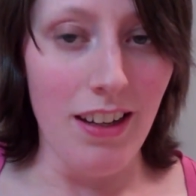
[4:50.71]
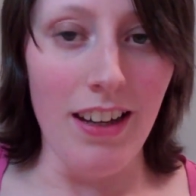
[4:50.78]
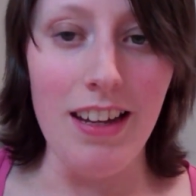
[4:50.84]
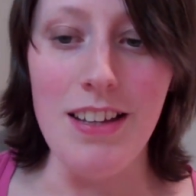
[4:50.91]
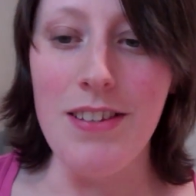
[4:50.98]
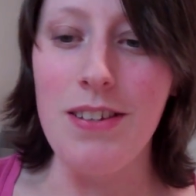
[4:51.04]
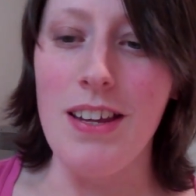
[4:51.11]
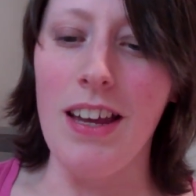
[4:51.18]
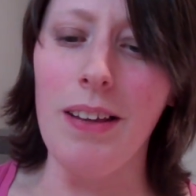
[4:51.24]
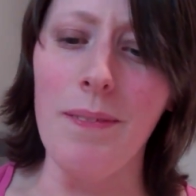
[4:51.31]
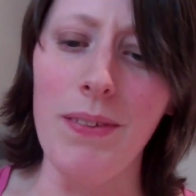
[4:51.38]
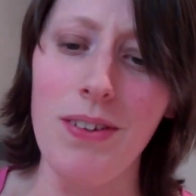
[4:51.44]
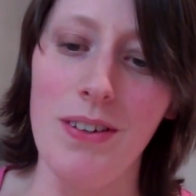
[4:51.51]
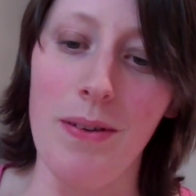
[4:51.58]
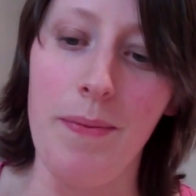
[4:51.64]
It
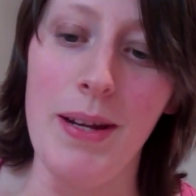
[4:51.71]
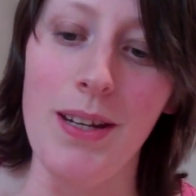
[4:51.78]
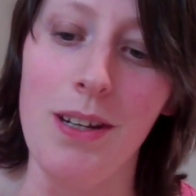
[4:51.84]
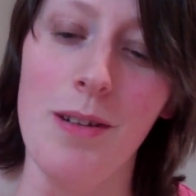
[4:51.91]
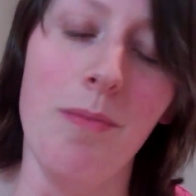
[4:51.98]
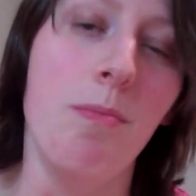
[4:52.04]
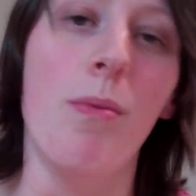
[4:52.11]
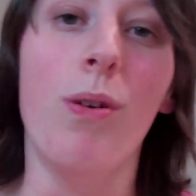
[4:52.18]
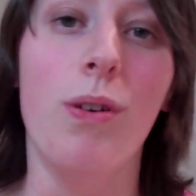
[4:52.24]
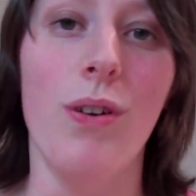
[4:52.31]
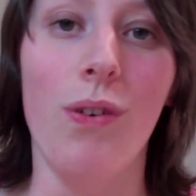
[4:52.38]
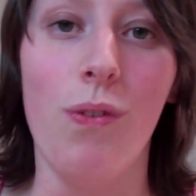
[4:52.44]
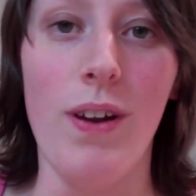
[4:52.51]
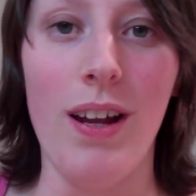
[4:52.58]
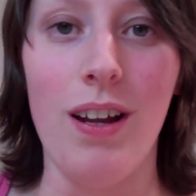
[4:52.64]
helps you to make you more
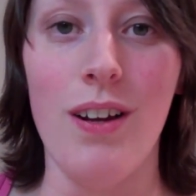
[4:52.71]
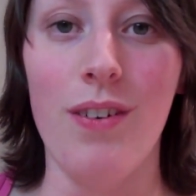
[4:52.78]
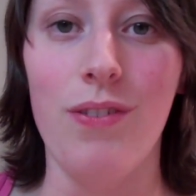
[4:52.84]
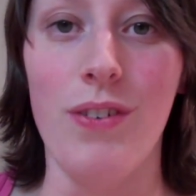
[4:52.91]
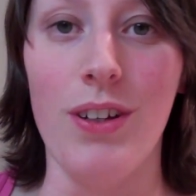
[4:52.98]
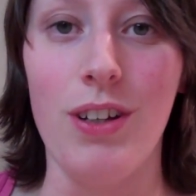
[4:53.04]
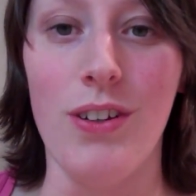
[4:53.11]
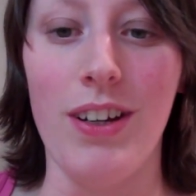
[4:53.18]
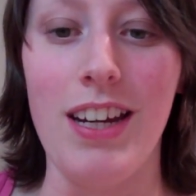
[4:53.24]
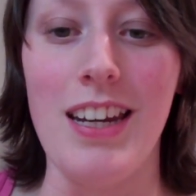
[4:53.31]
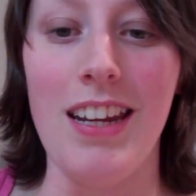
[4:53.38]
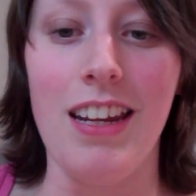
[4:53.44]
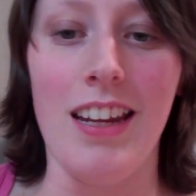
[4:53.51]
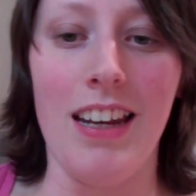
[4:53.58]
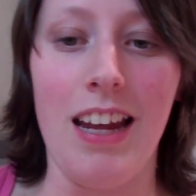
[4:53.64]
aware of what you're
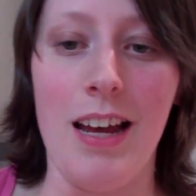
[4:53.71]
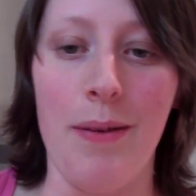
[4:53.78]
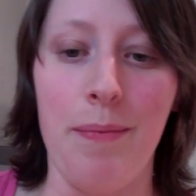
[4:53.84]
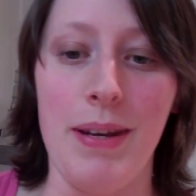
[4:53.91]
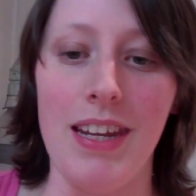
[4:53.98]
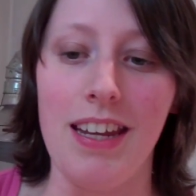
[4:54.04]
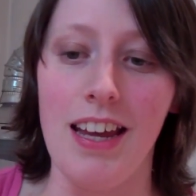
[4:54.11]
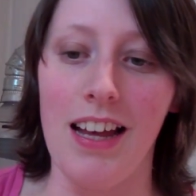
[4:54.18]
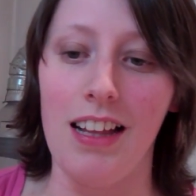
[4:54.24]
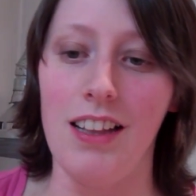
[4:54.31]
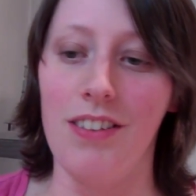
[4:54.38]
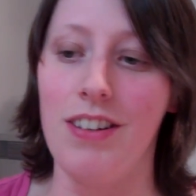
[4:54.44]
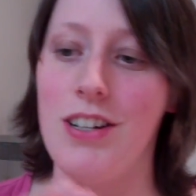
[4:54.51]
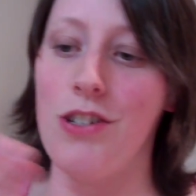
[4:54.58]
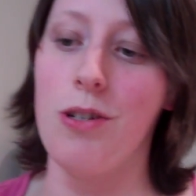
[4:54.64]
eating and how many
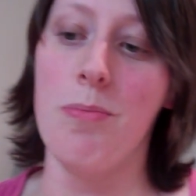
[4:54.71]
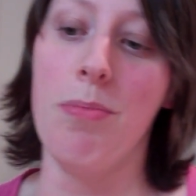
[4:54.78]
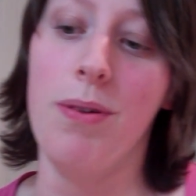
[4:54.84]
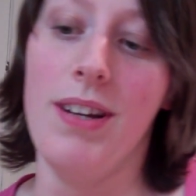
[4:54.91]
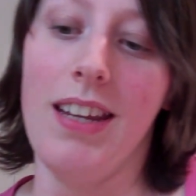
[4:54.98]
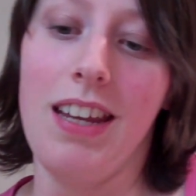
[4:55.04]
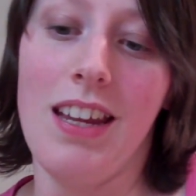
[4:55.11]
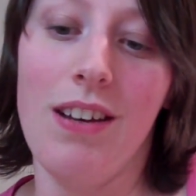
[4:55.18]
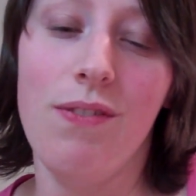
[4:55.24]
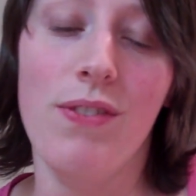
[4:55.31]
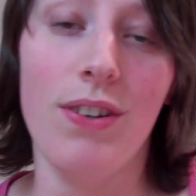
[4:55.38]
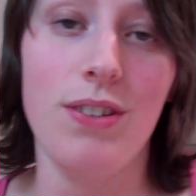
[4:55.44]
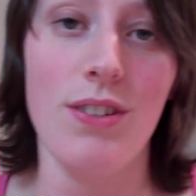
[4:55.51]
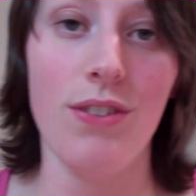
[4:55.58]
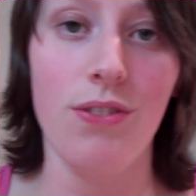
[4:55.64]
calories you're putting in
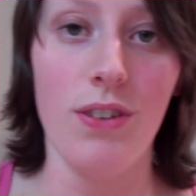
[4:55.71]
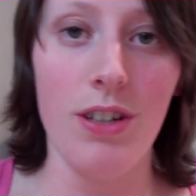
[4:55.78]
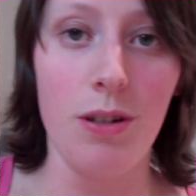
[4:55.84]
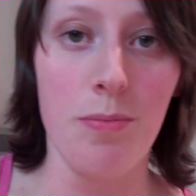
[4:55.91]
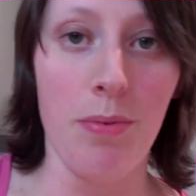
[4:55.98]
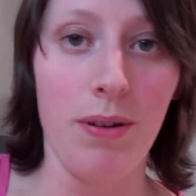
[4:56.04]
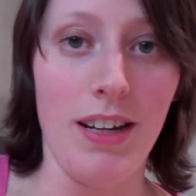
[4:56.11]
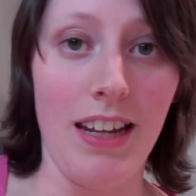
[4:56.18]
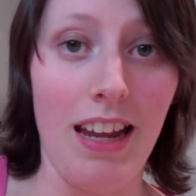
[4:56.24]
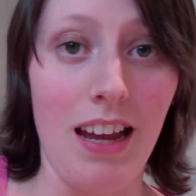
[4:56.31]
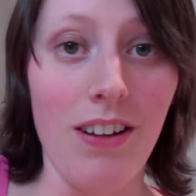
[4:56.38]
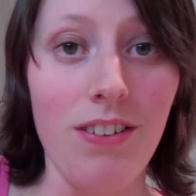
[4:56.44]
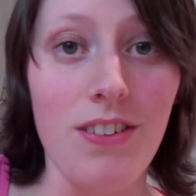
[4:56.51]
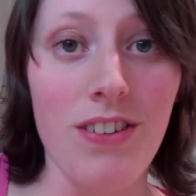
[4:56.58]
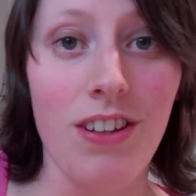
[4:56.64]
versus what you're putting
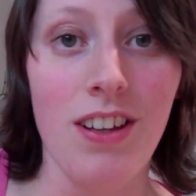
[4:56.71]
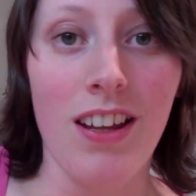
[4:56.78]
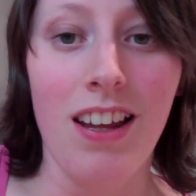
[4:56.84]
out.